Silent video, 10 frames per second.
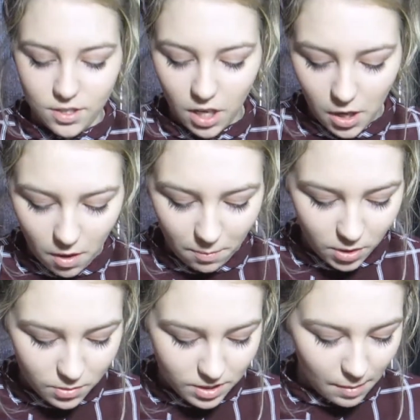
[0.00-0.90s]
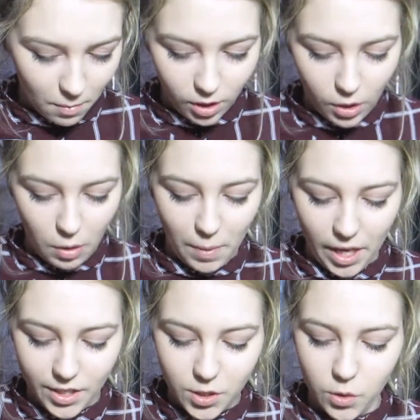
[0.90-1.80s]
So I'm using my new
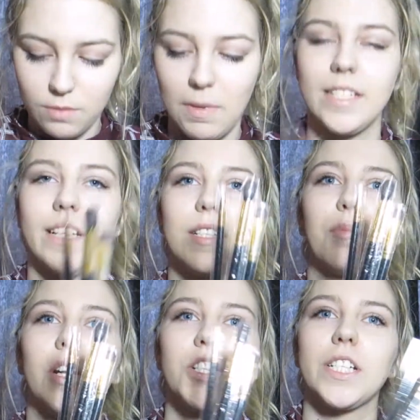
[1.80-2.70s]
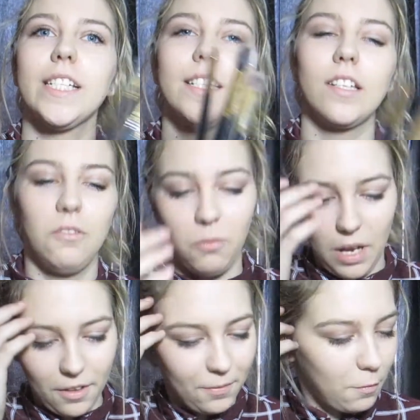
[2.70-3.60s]
BH Cosmetics brushes,
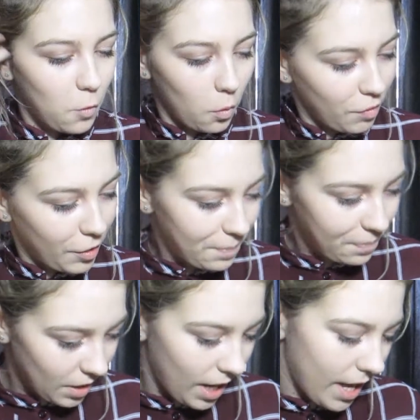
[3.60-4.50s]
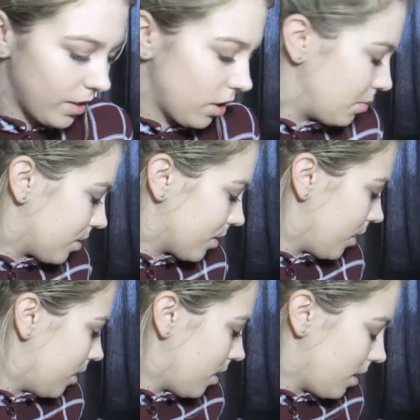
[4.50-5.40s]
well, 4 of them, and I'm just
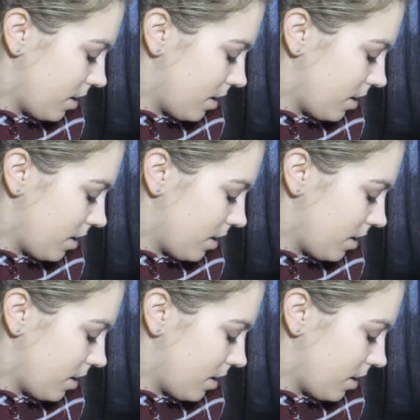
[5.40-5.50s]
gonna